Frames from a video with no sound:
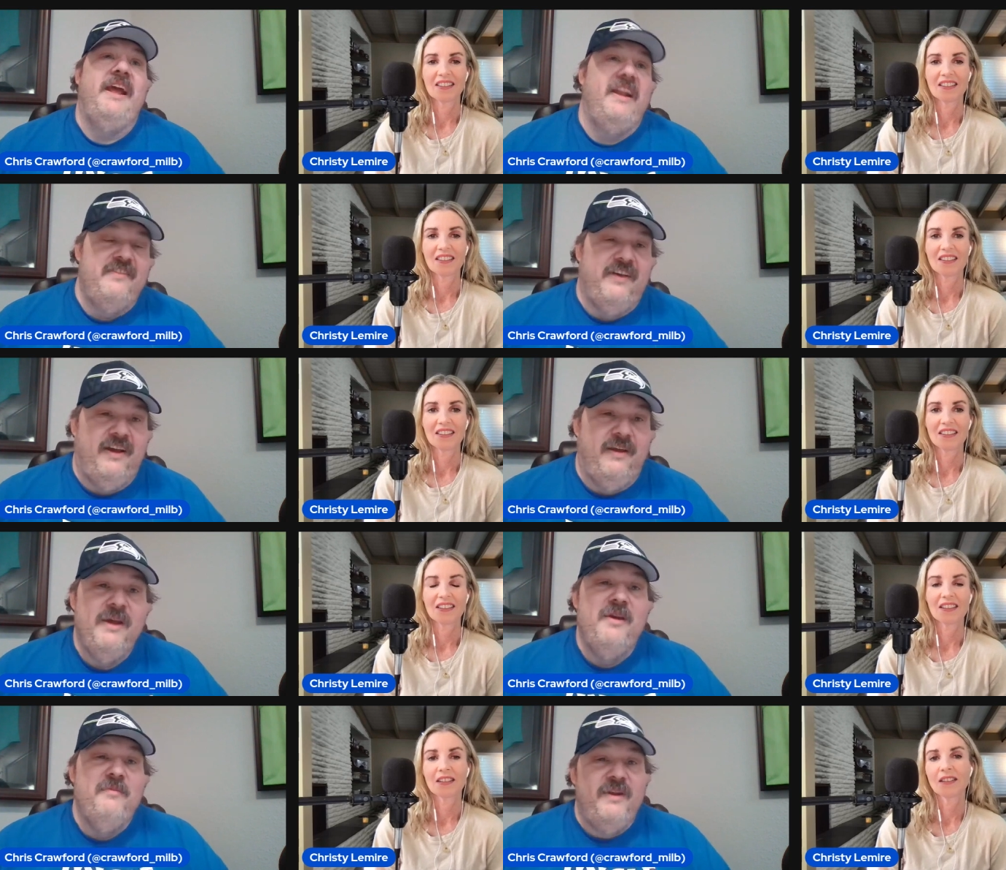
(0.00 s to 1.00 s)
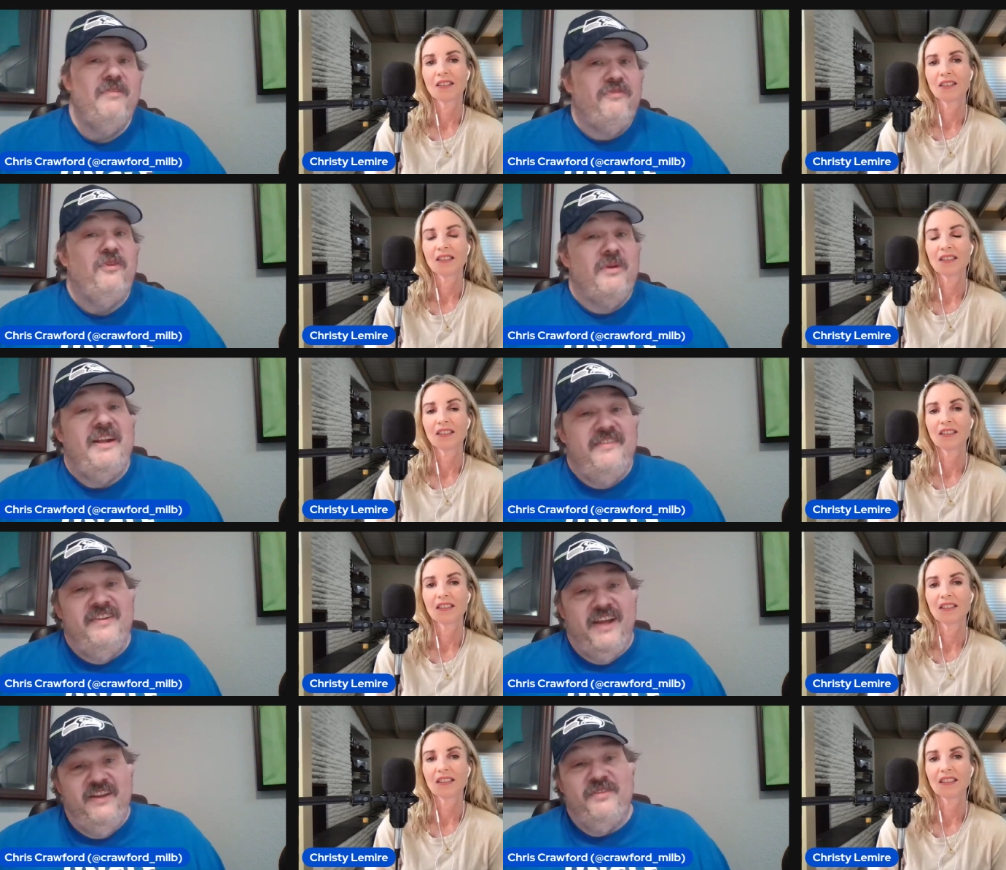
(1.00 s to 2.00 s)
Speaker 1: at any time, but even for
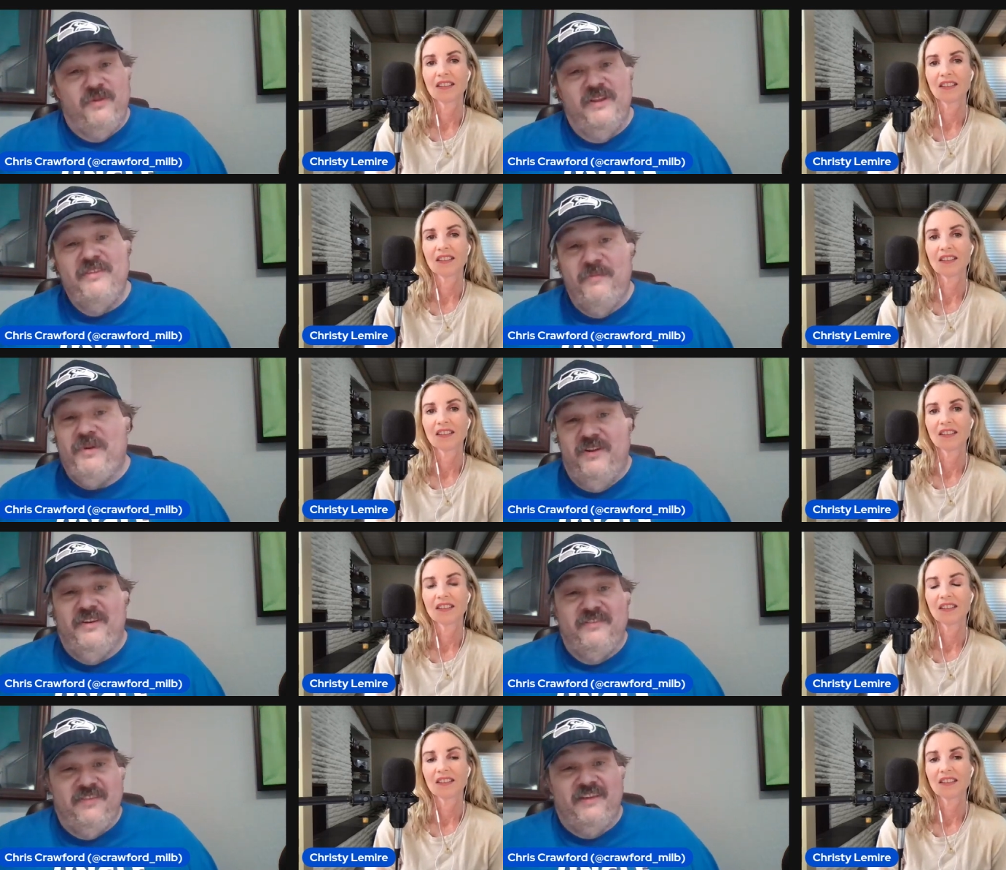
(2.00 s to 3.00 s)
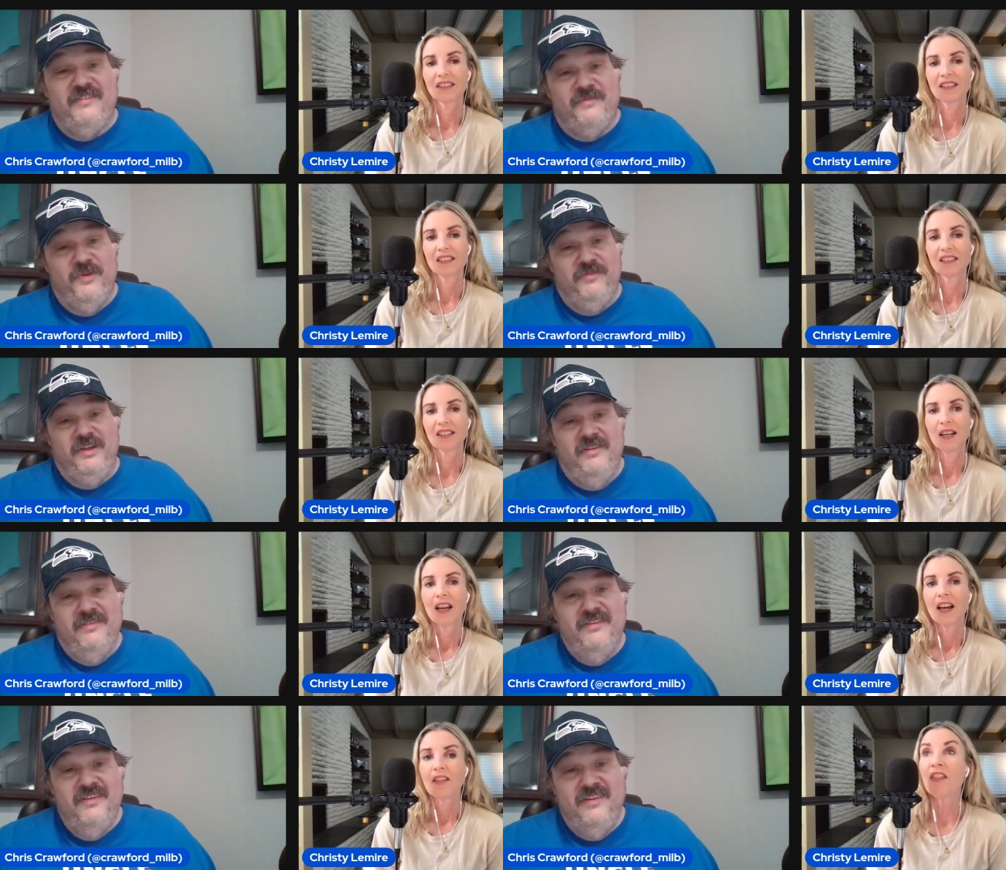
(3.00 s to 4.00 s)
1993, this is a pretty darn sexist movie.
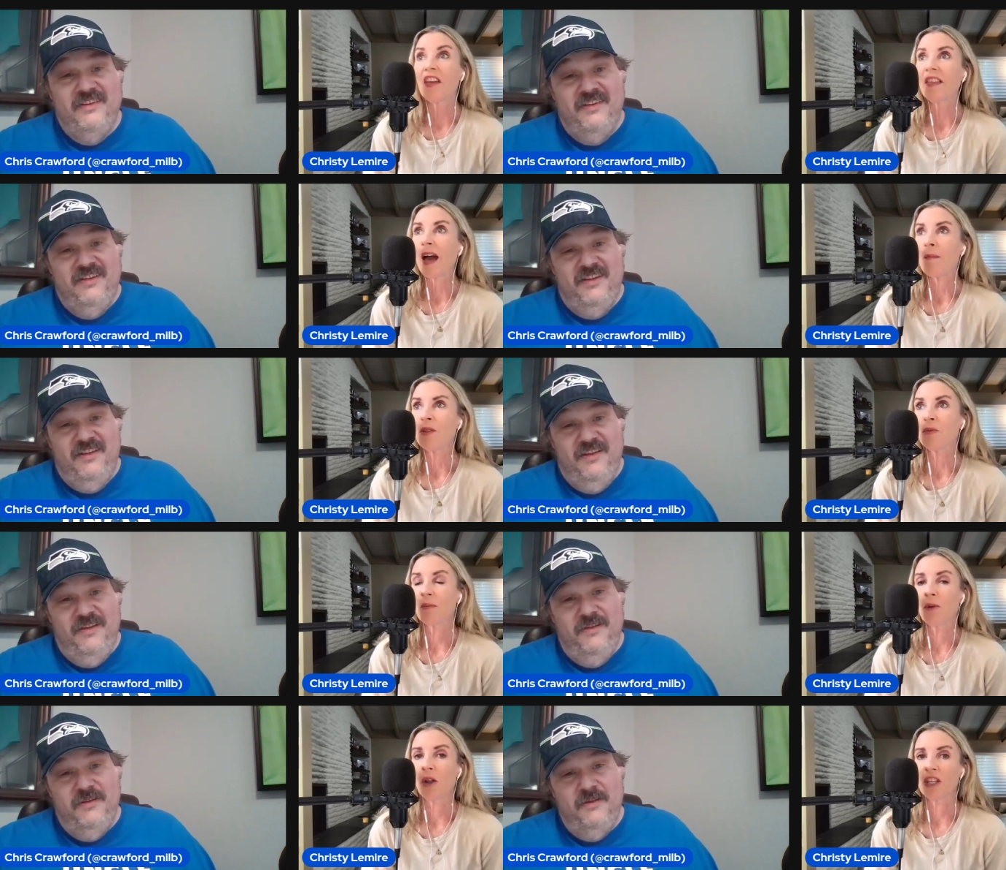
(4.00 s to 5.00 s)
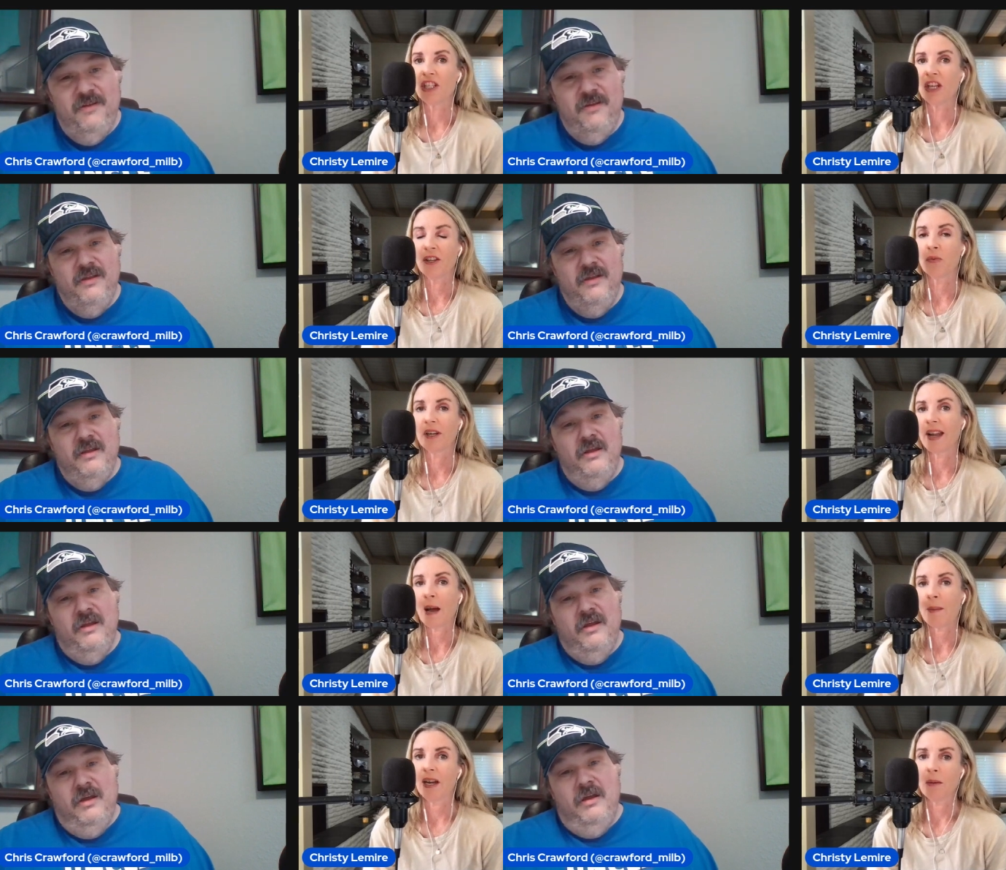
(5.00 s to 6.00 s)
Speaker 2: The thing that happens with Marley Shelton wouldn't
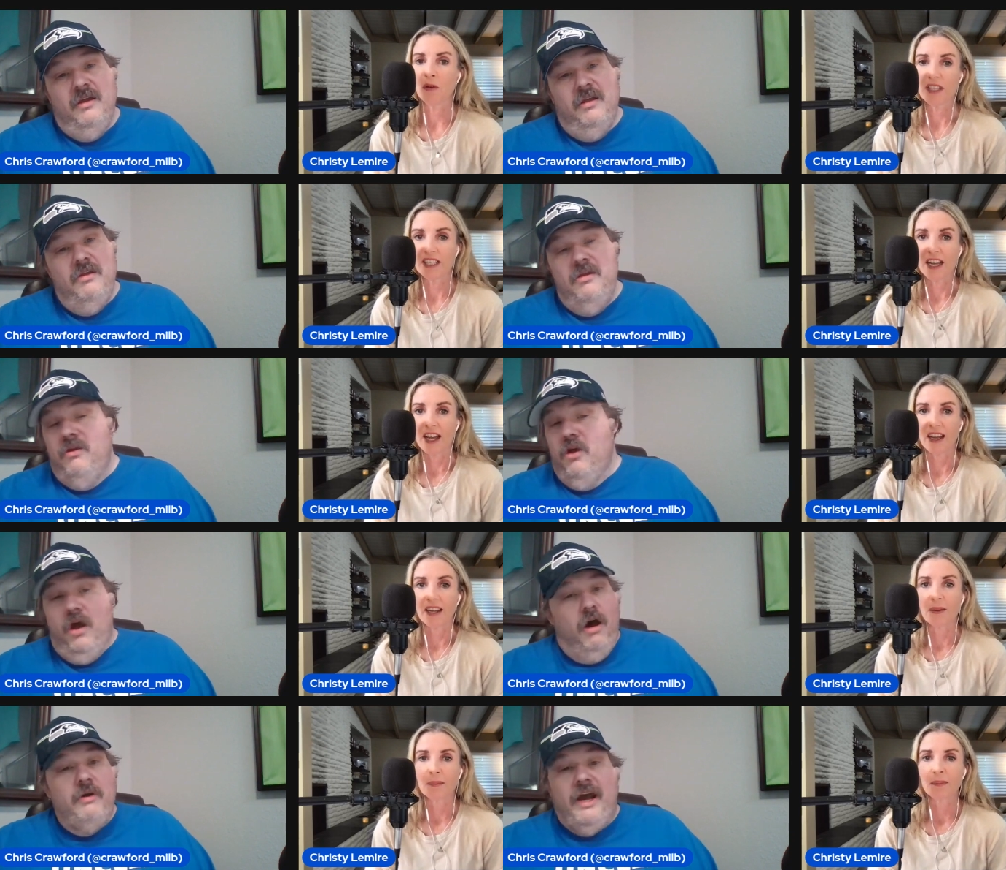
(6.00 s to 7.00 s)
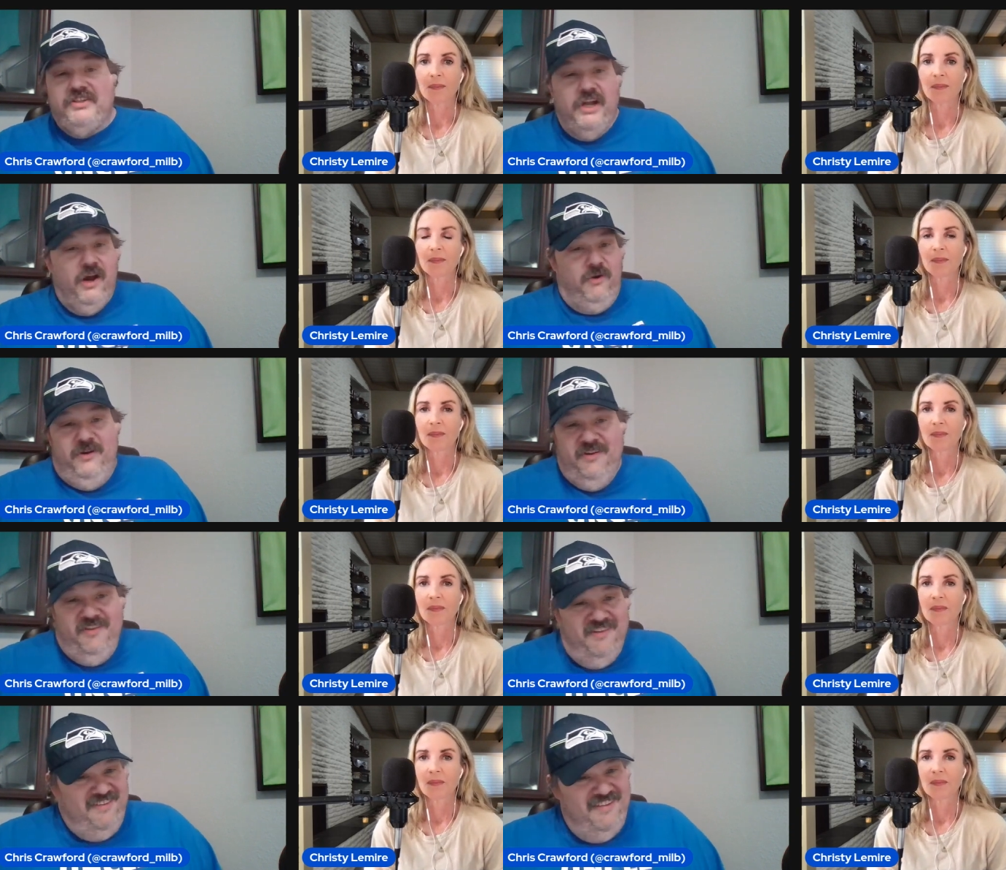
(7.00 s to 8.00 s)
happen in a movie today.
Speaker 1: Oh gosh, no.
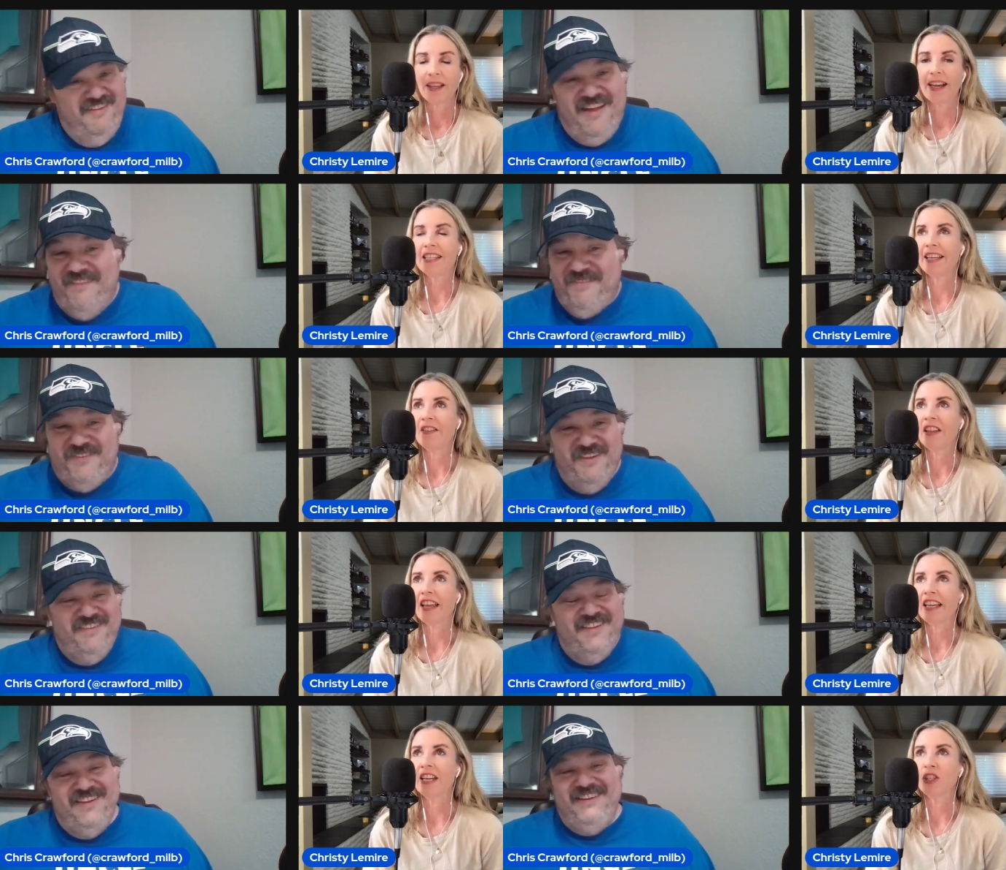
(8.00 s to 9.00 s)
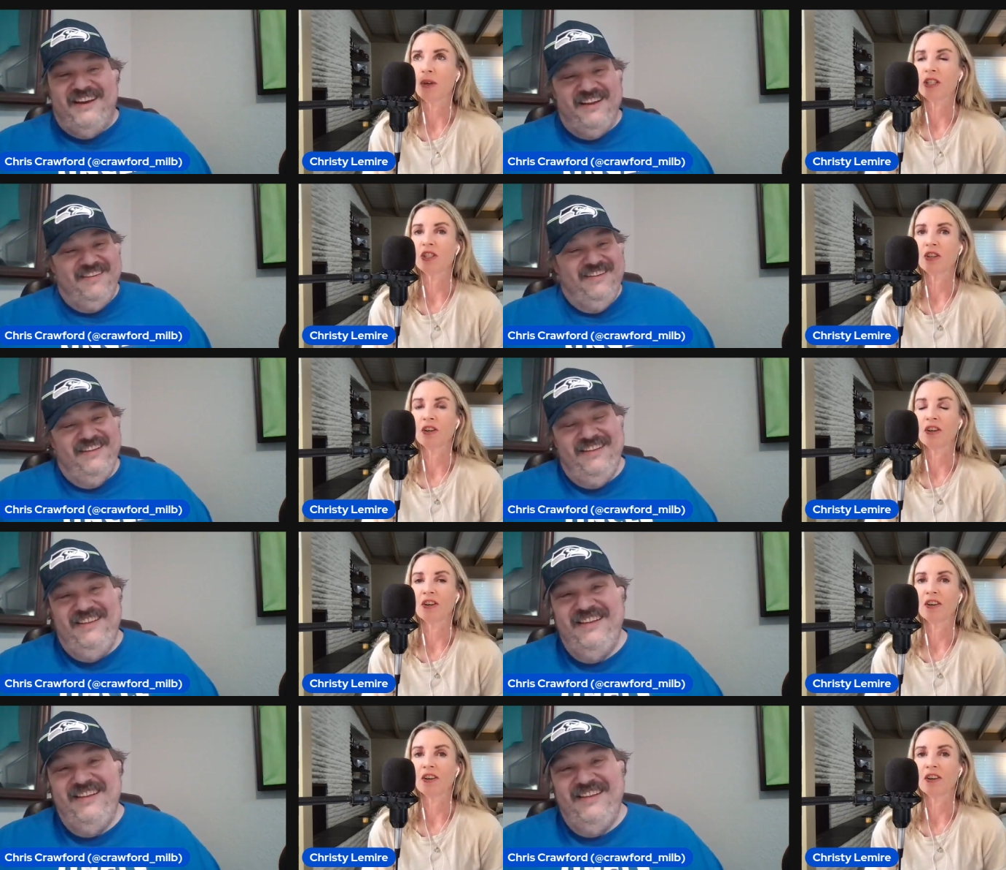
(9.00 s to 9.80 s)
Speaker 2: The idea that like he tricks her,